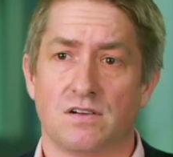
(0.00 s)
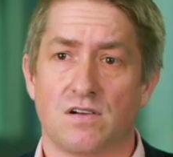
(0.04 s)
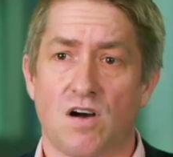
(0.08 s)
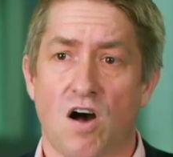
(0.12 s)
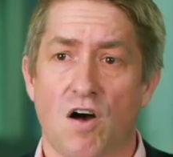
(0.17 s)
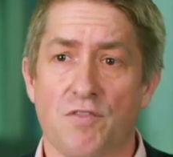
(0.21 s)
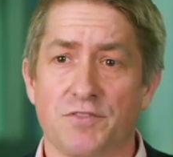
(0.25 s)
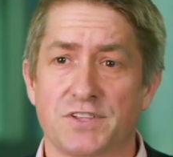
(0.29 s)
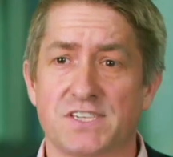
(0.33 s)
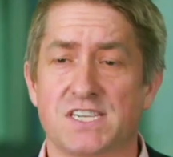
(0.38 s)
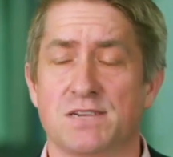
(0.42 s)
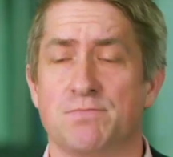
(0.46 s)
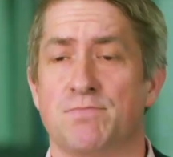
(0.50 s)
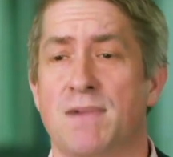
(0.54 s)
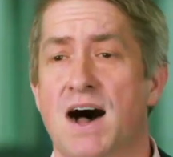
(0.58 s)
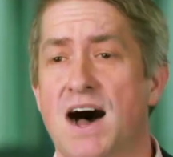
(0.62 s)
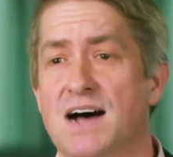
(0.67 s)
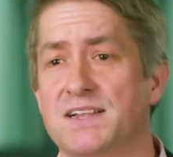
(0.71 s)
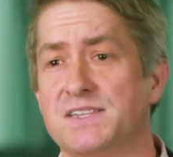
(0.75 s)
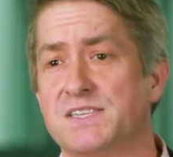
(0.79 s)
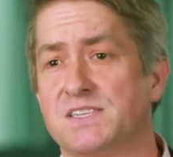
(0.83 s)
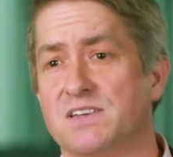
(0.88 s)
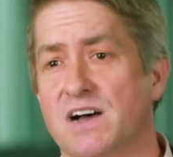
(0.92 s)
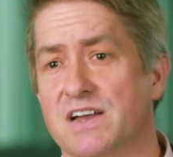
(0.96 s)
On the
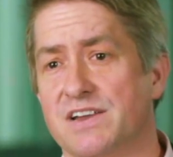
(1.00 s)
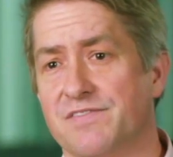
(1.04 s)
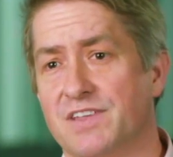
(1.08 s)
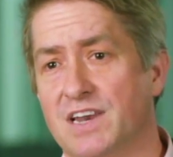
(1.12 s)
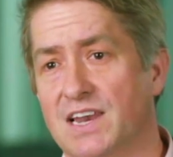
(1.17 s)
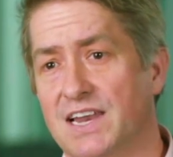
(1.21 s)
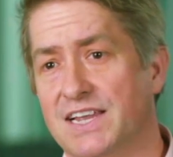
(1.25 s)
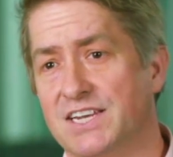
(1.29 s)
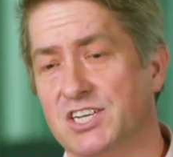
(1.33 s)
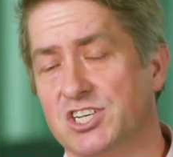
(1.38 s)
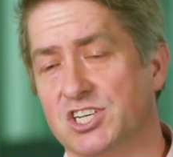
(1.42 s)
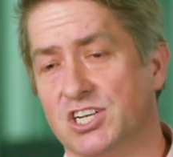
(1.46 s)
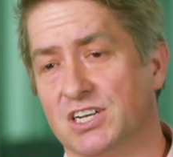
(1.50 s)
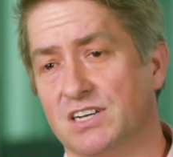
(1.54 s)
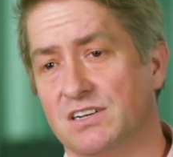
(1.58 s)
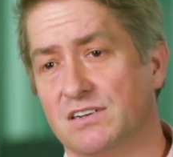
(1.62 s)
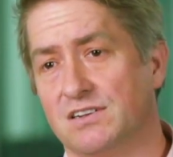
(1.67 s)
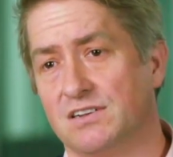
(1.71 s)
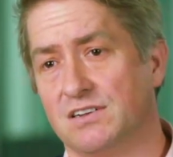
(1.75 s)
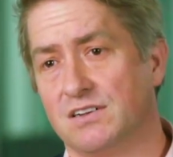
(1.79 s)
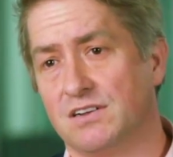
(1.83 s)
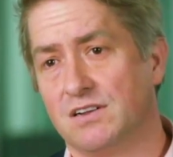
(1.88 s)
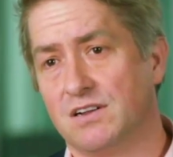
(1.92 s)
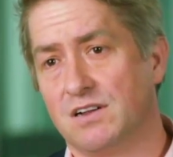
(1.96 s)
demand side of the ledger,
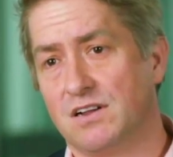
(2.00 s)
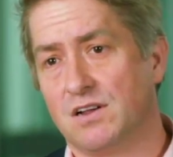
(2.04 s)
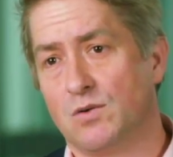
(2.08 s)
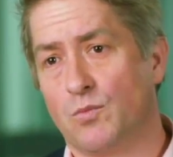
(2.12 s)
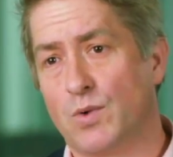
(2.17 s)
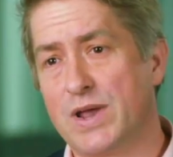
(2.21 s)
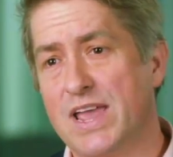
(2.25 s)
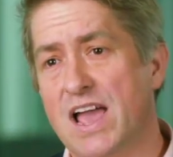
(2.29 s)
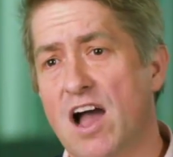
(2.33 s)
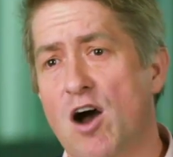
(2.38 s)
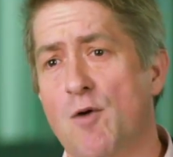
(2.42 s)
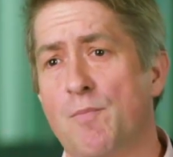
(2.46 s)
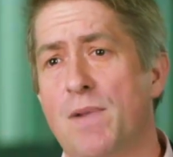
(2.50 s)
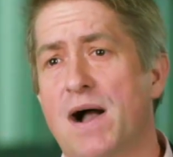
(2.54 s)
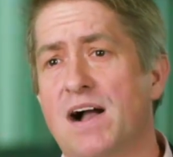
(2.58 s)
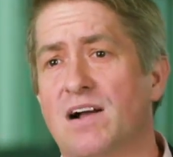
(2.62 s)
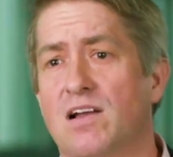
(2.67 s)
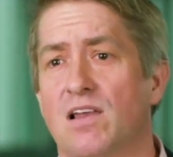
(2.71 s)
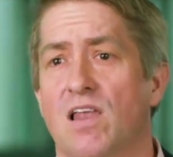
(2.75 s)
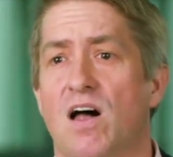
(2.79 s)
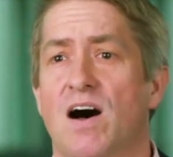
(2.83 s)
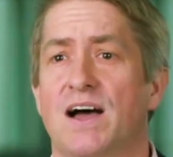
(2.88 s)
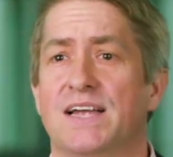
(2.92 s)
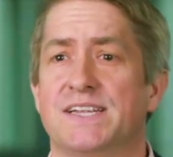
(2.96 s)
we help our
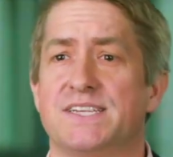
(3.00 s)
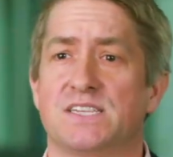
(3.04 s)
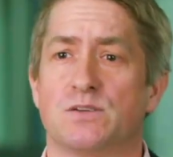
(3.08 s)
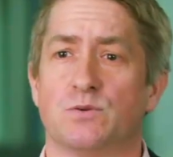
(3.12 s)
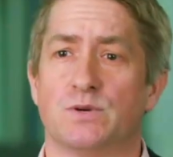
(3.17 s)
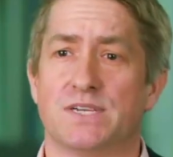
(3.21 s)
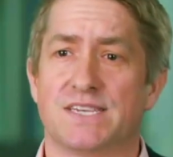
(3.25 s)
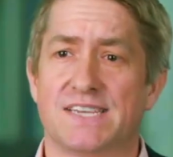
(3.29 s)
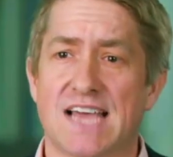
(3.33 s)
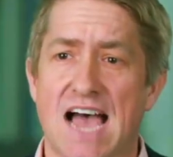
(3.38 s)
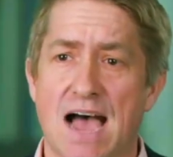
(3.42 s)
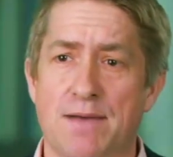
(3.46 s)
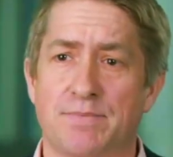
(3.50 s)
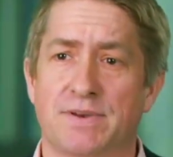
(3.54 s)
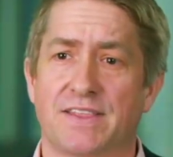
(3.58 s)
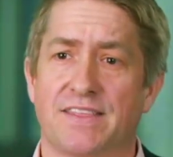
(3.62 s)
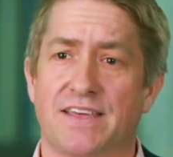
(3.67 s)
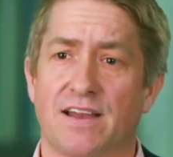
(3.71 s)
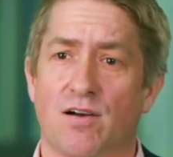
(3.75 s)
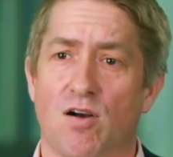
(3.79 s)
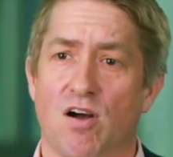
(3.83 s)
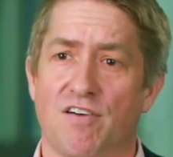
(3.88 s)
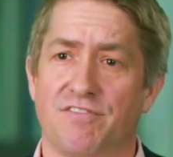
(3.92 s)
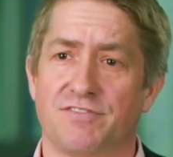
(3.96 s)
clients to adapt
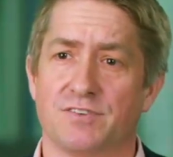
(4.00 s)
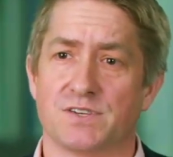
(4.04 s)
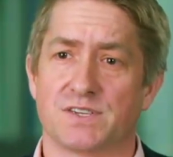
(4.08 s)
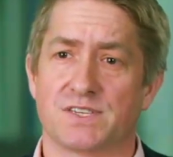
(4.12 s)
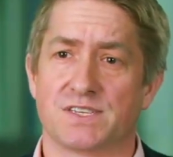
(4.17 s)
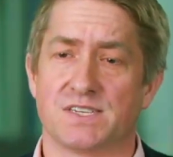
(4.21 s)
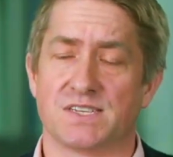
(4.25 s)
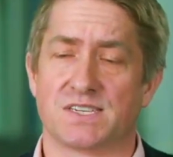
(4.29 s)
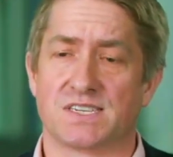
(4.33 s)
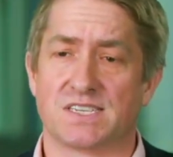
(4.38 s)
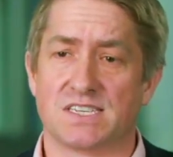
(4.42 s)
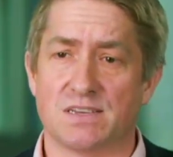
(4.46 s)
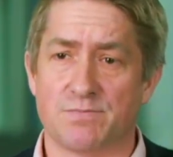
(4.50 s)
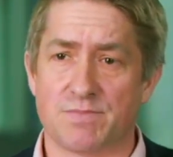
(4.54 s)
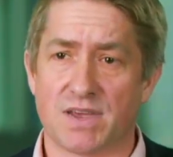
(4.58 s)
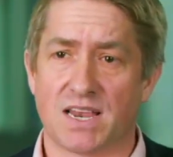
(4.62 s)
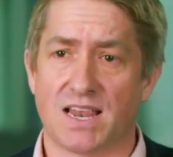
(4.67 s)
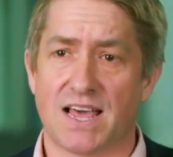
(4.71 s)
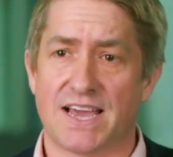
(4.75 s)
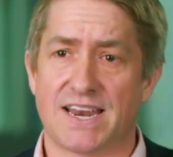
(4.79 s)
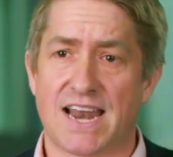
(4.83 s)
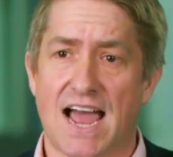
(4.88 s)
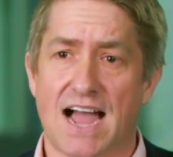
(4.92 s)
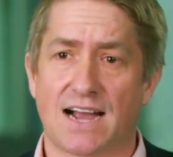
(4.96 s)
their offers to
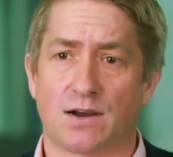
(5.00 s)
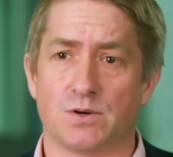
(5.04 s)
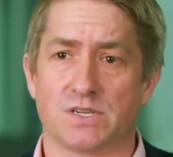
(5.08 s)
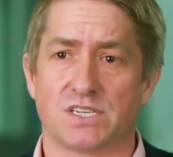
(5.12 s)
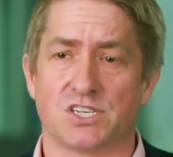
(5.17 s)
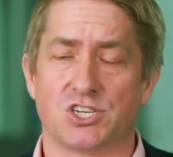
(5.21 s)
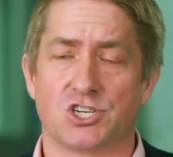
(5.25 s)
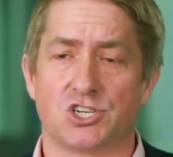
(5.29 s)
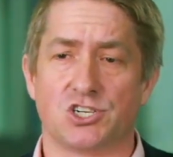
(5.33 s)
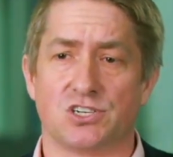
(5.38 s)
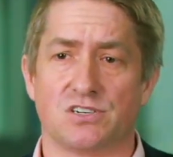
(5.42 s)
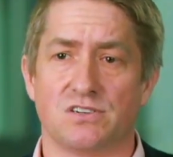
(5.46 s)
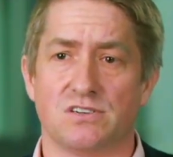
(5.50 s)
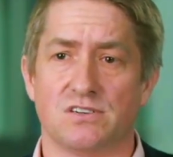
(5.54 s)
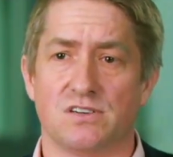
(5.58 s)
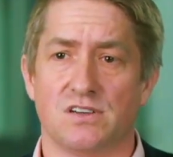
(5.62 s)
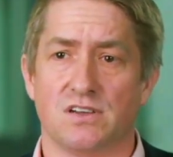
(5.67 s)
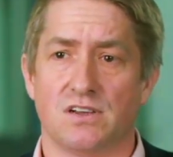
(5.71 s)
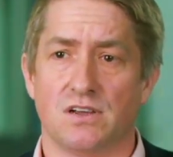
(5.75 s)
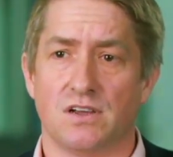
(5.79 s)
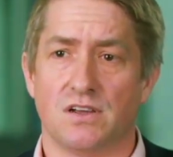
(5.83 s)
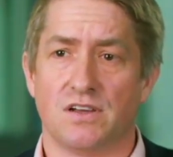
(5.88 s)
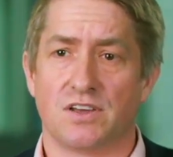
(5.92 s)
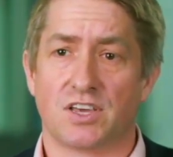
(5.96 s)
stimulate acquisition,
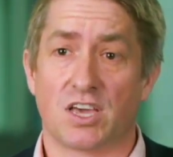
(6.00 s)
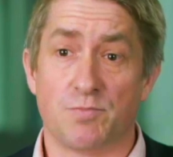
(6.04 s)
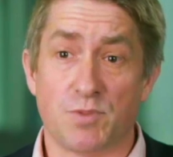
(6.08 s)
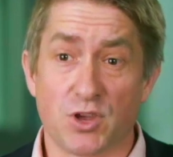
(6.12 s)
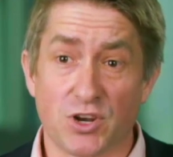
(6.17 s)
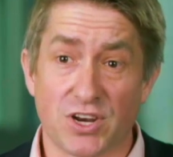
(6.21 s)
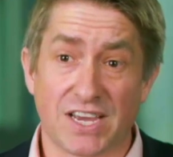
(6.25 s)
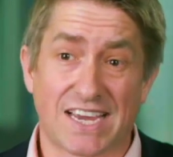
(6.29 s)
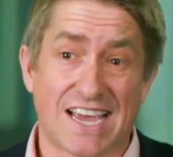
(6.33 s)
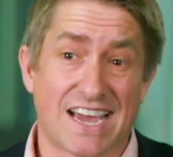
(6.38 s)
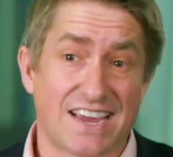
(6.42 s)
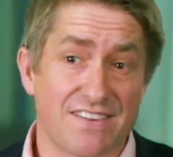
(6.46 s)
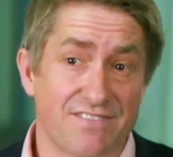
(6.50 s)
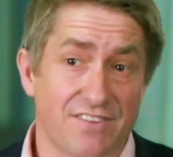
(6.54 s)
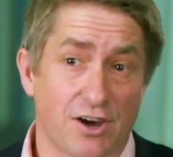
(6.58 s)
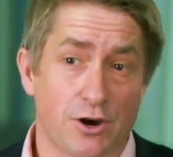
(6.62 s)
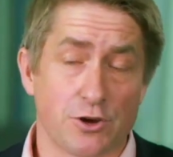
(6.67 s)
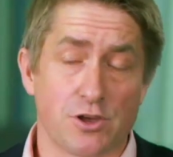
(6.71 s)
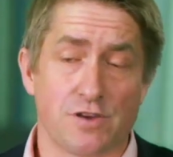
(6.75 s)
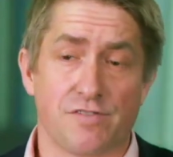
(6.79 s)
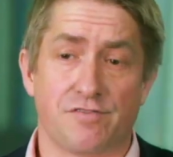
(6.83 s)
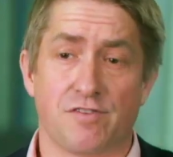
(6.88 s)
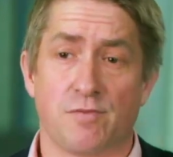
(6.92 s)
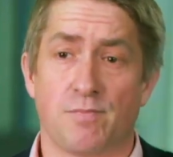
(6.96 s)
communicate
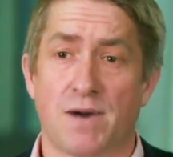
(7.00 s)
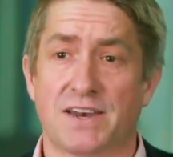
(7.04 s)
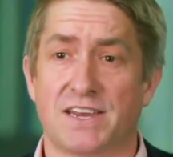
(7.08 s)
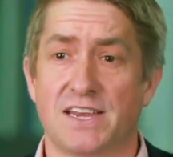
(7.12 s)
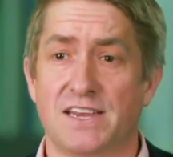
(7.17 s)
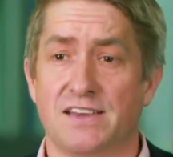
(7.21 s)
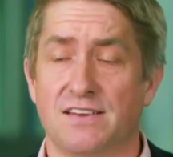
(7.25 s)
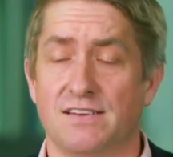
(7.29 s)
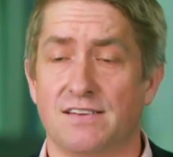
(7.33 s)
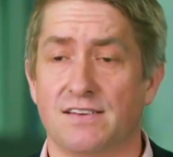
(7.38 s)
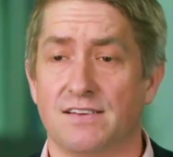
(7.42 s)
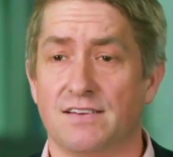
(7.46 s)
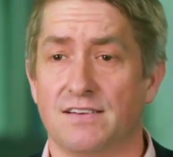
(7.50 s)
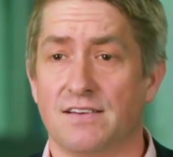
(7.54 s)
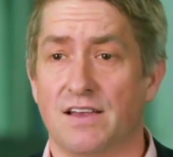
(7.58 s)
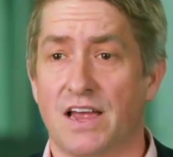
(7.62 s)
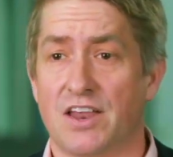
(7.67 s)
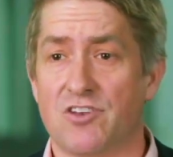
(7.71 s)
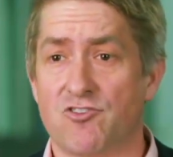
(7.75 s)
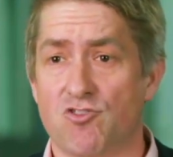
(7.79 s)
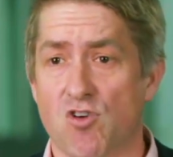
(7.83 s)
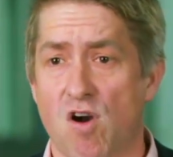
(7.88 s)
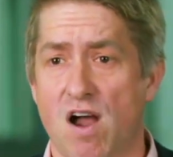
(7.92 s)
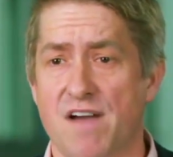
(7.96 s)
value for money,
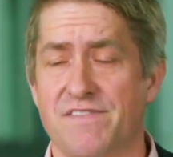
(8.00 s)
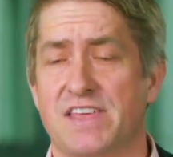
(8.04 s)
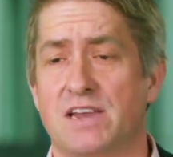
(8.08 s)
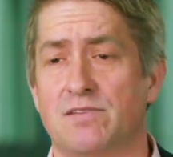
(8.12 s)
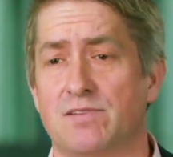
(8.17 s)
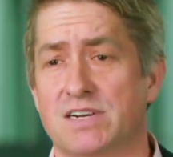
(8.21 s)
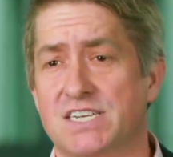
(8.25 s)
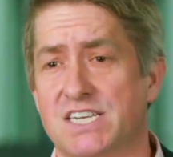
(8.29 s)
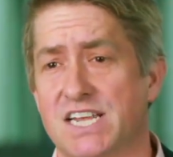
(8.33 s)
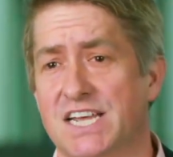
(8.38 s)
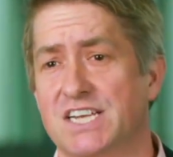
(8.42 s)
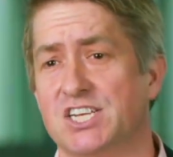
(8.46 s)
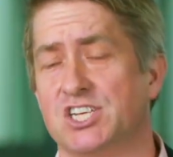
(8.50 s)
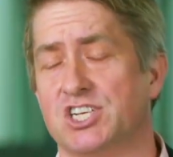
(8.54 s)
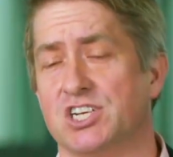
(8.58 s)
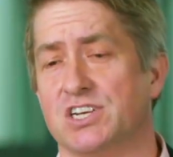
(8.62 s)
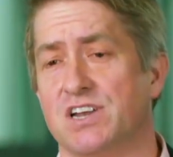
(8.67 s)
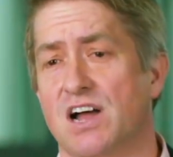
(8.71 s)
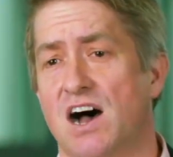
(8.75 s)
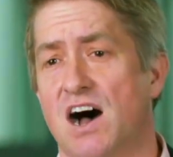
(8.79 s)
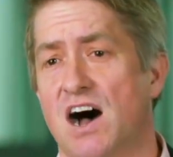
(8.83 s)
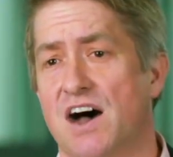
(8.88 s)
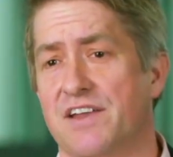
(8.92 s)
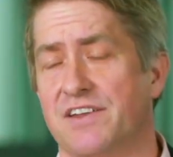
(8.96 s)
and drive their retention
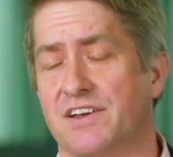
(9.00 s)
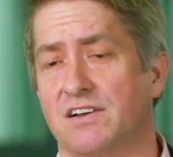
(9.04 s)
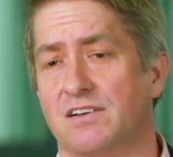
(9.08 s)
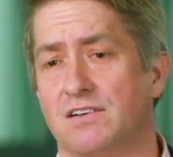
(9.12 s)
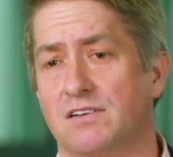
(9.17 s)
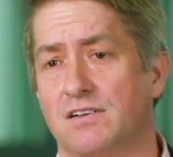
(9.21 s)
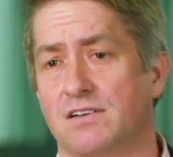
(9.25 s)
harder.